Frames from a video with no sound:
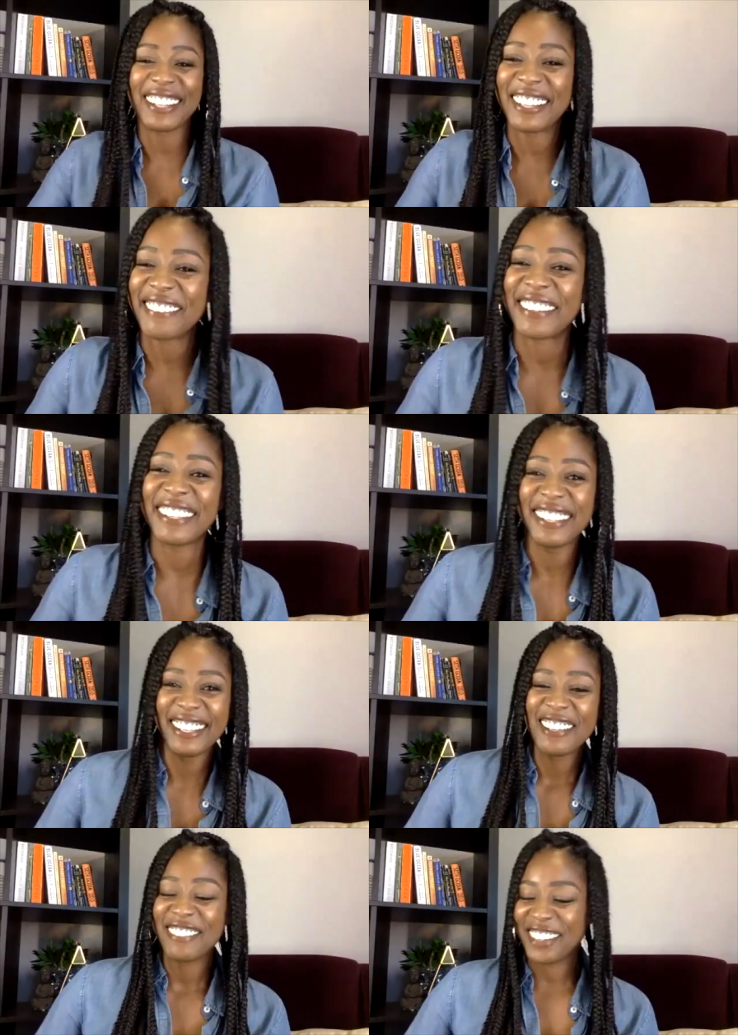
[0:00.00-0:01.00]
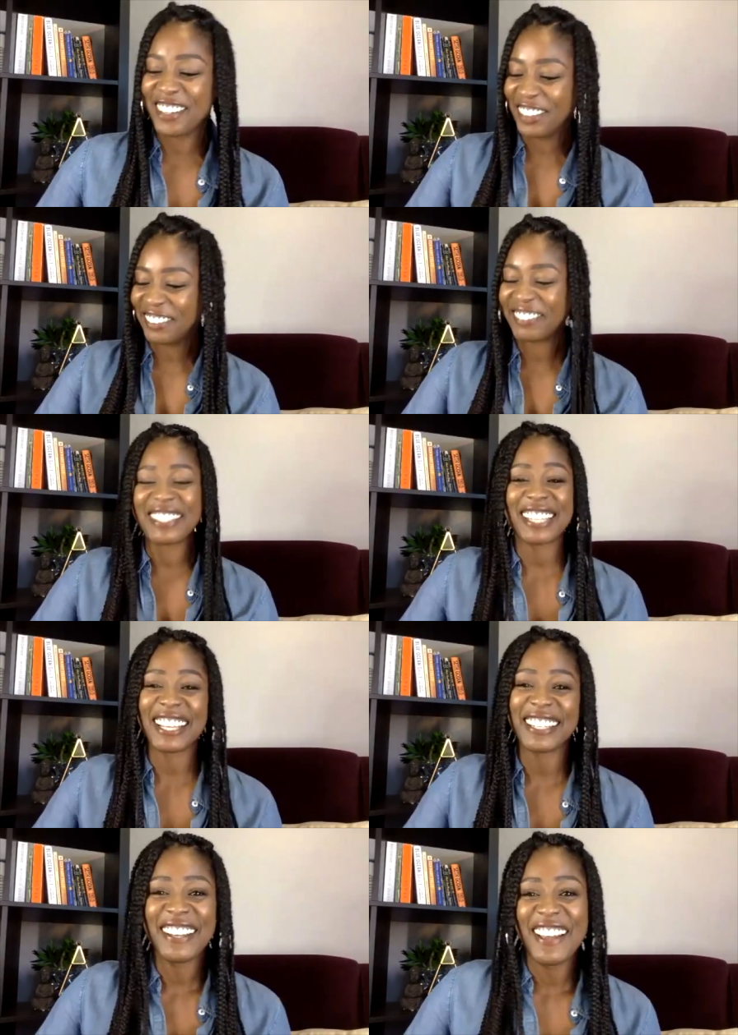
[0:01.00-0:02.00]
I love it. Very beautifully said.